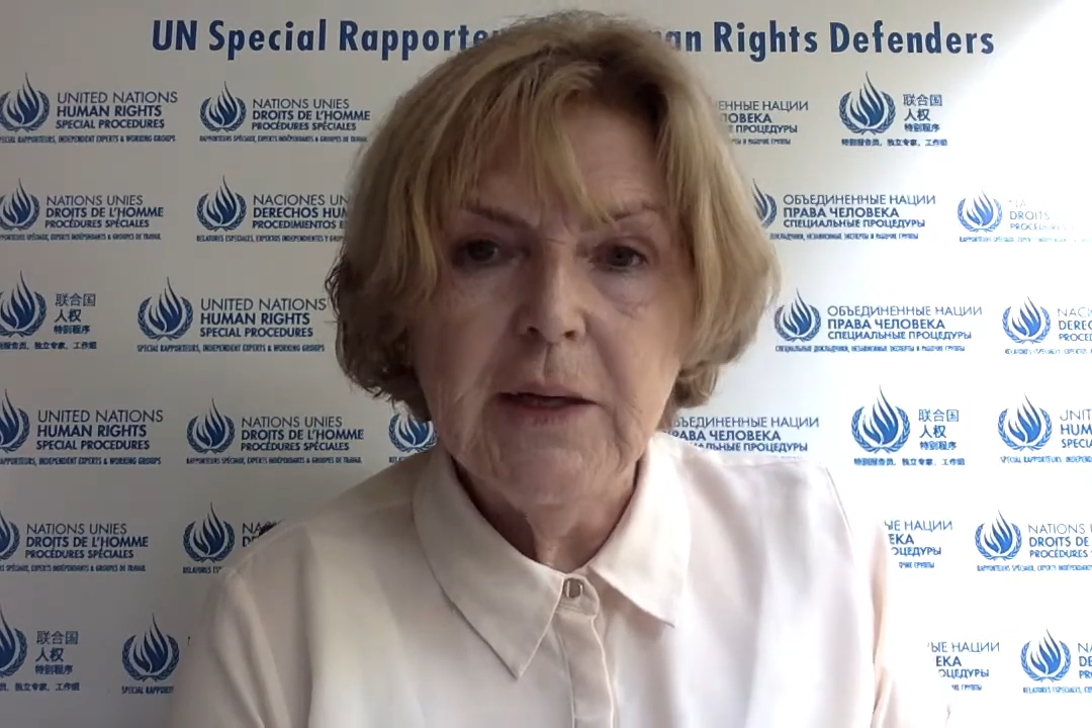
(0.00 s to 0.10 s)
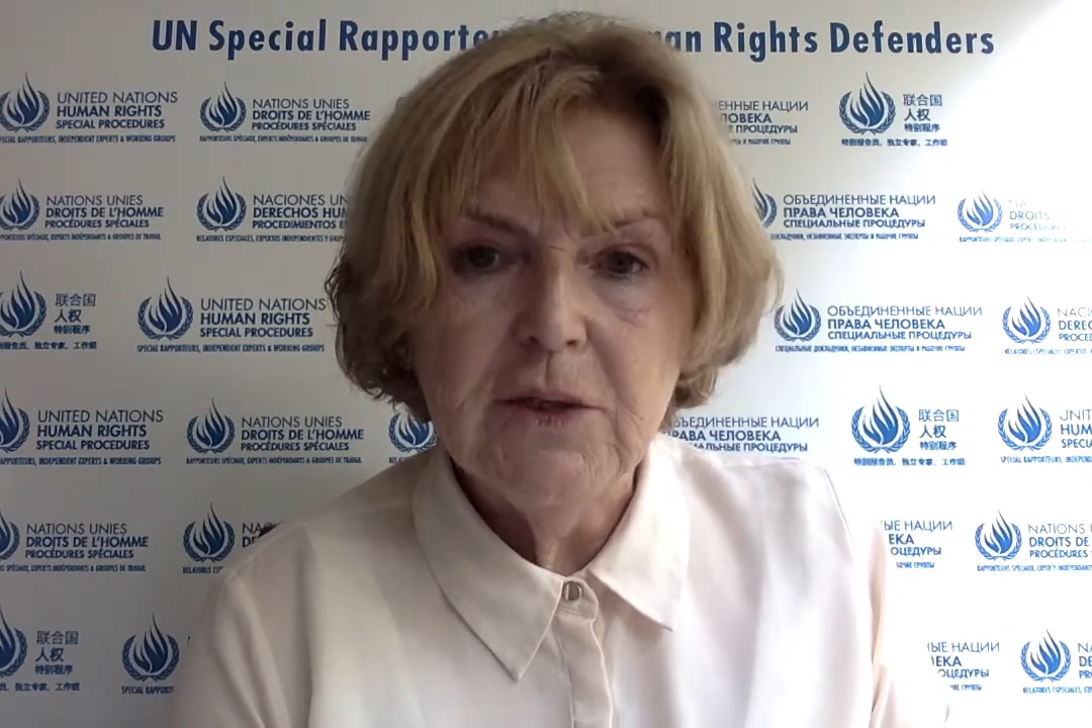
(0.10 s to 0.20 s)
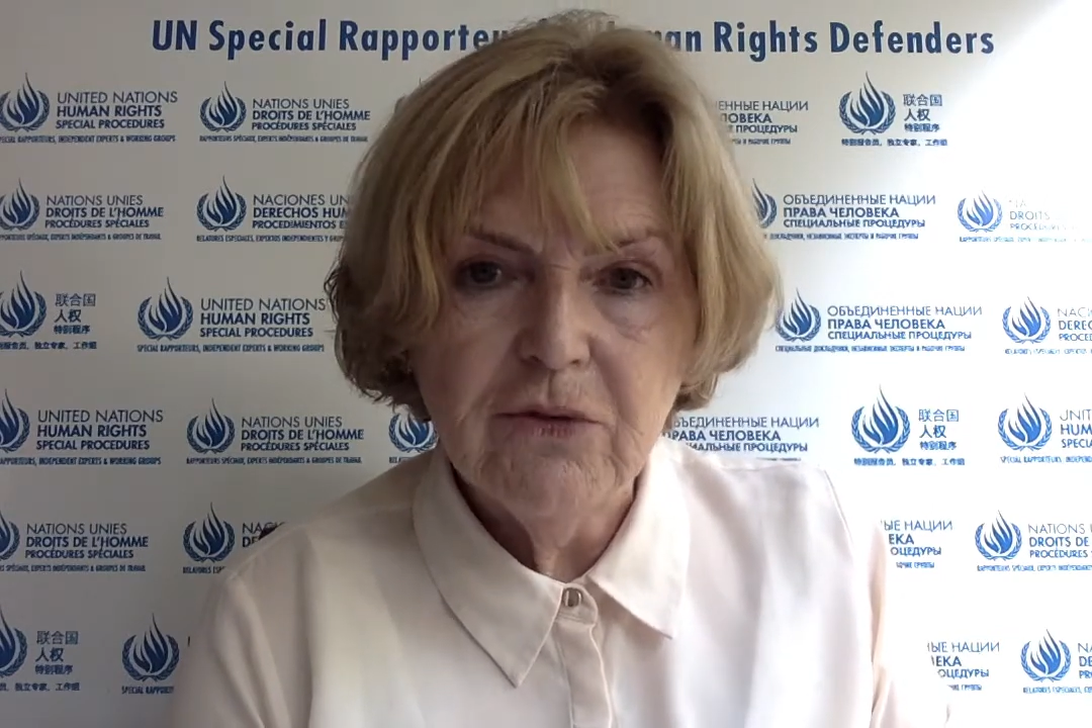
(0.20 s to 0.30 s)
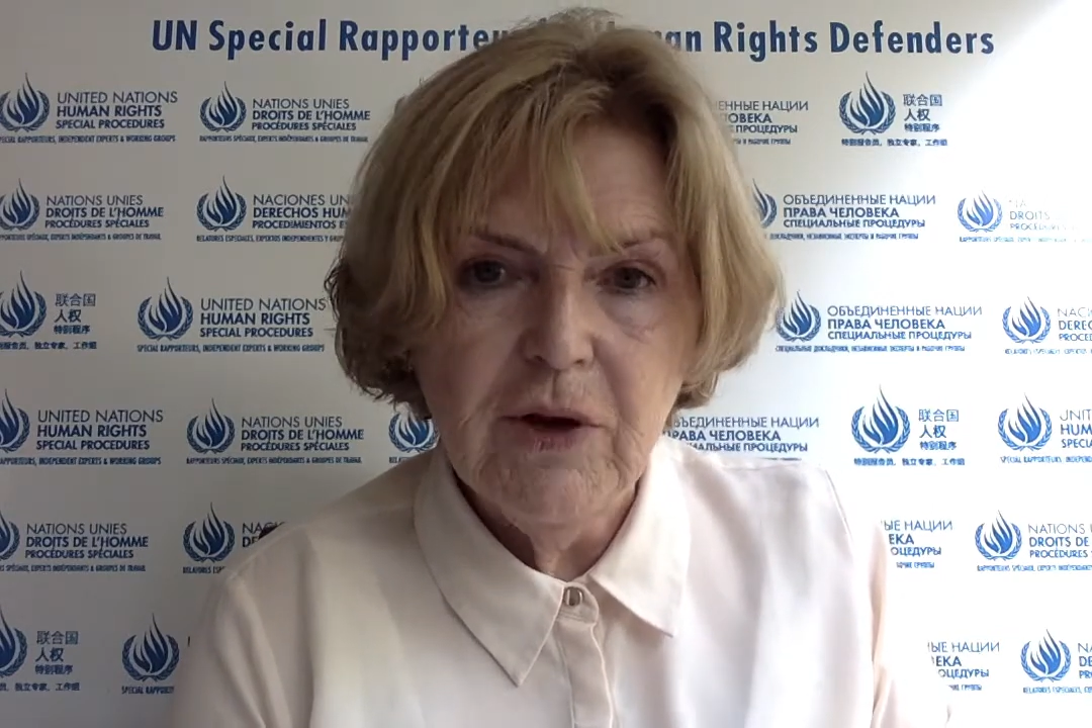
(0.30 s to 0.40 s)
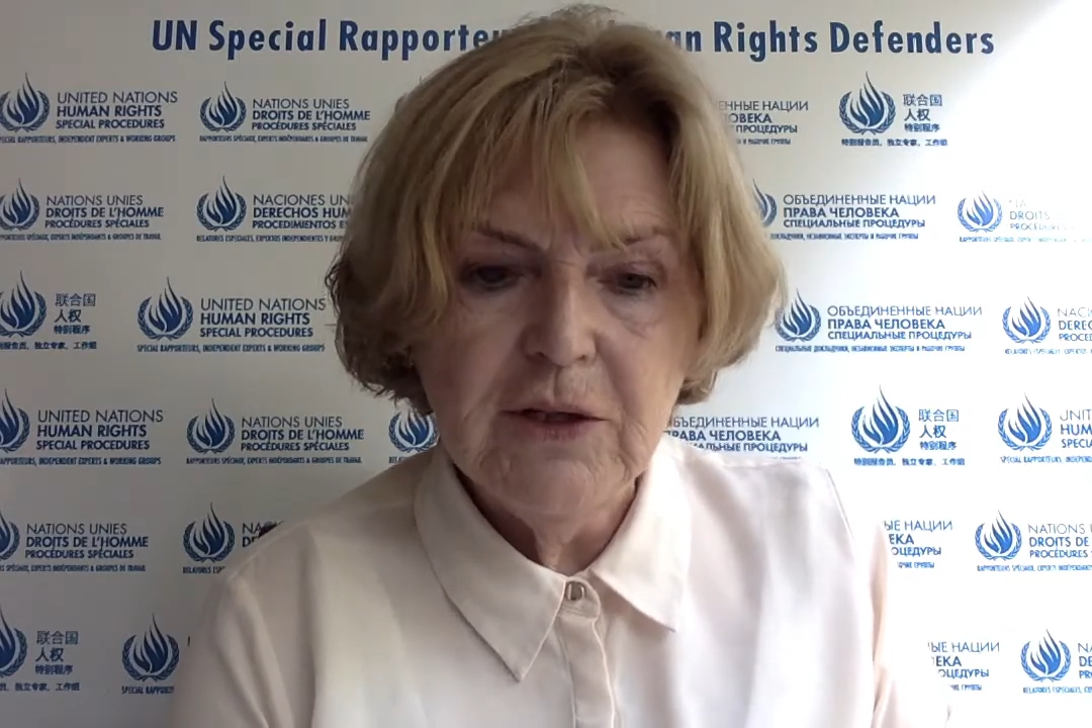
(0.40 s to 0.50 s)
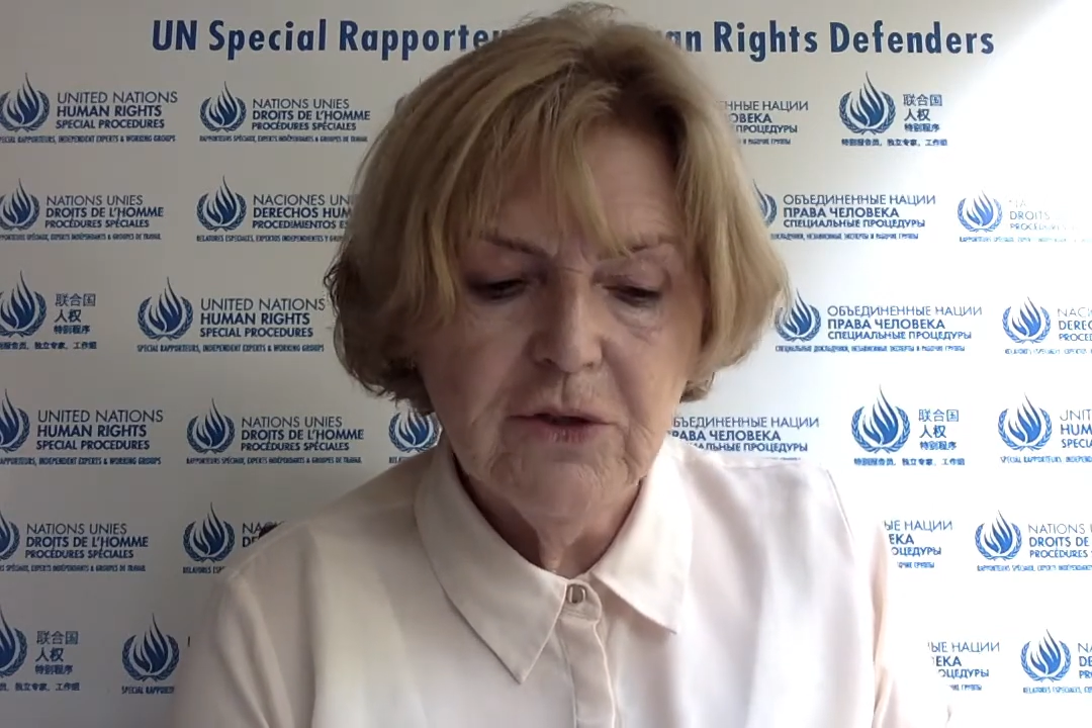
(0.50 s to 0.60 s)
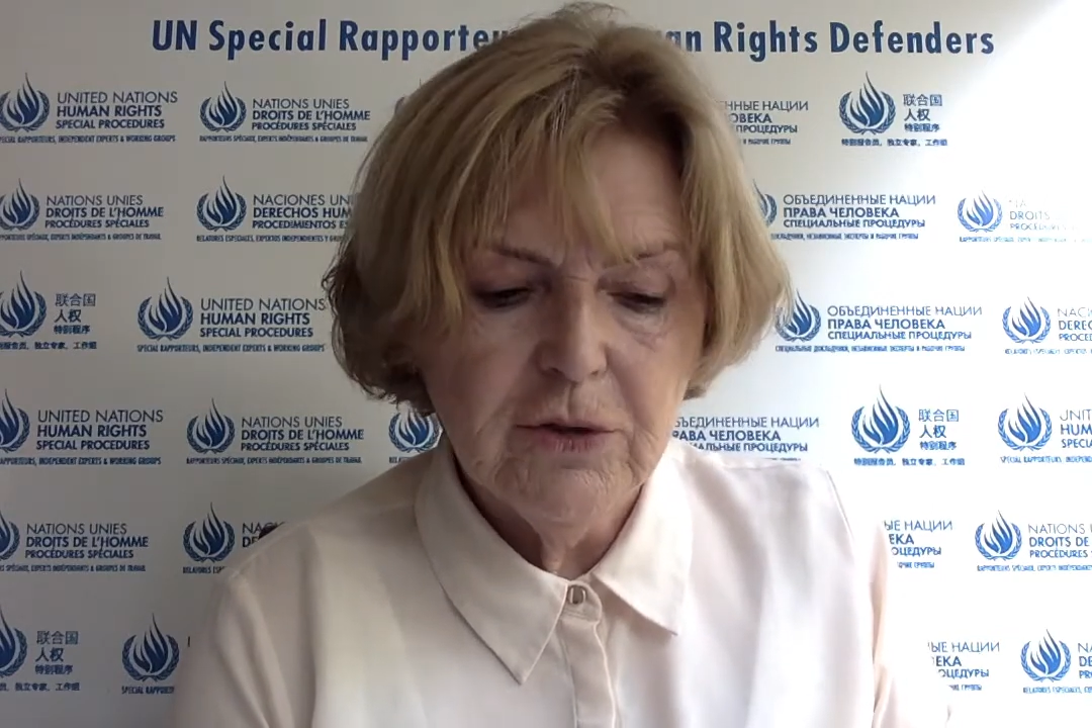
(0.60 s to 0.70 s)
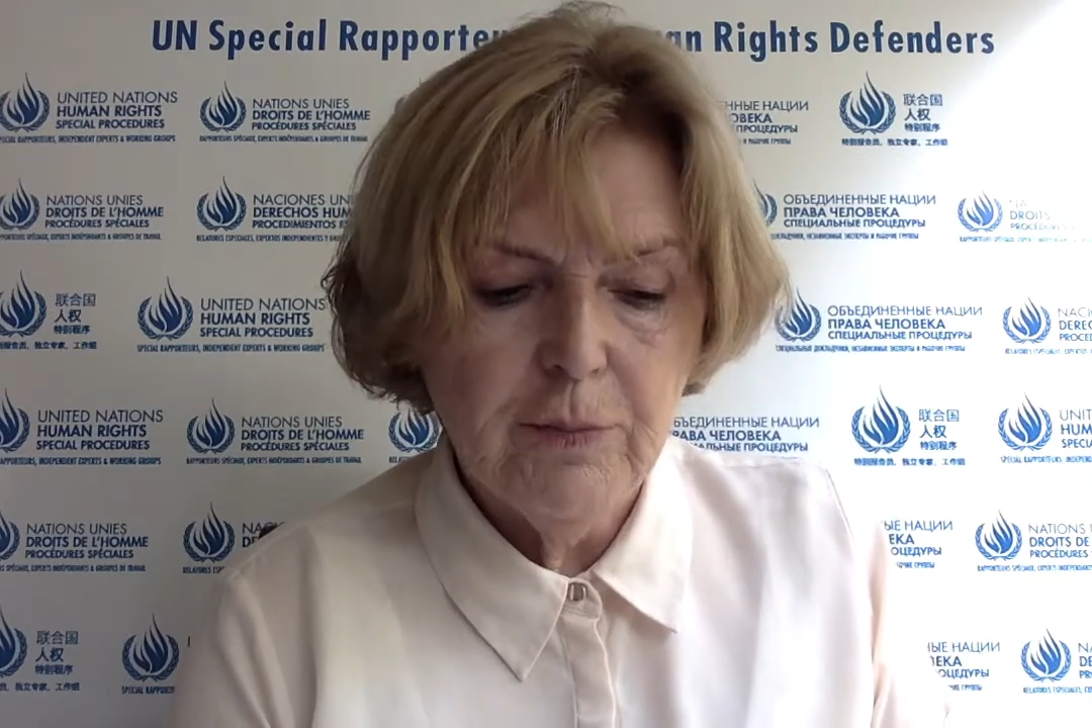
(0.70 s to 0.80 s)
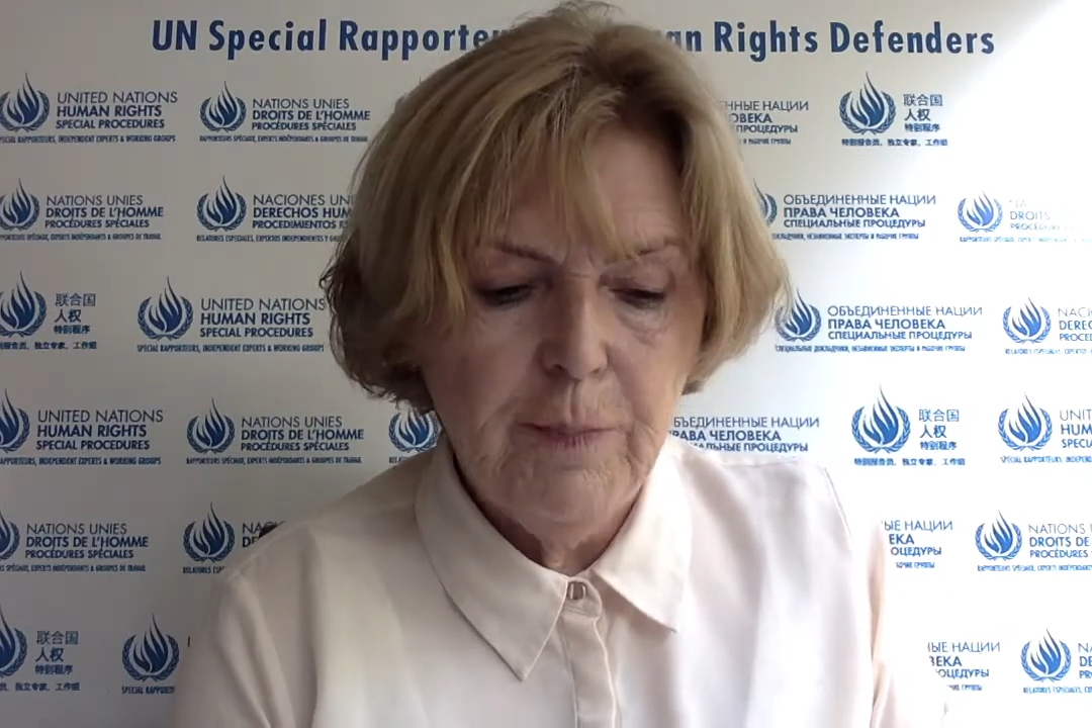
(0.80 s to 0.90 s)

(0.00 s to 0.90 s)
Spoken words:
entrenched